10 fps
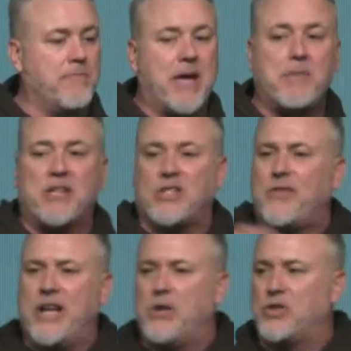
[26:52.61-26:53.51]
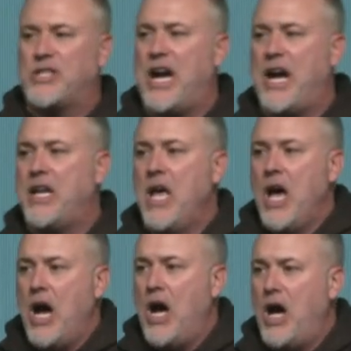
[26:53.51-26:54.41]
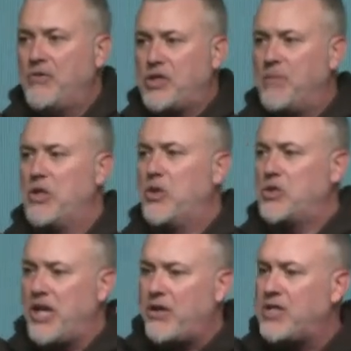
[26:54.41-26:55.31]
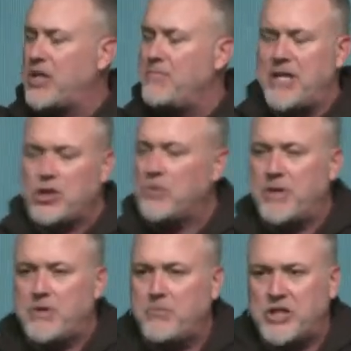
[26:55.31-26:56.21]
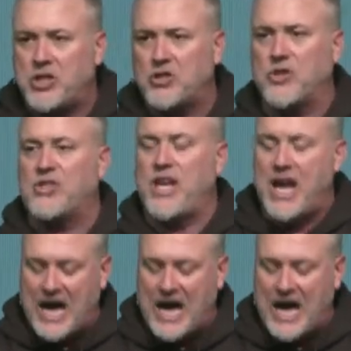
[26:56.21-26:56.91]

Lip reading: and maybe it's even outside of some of those areas I mentioned, but just to say,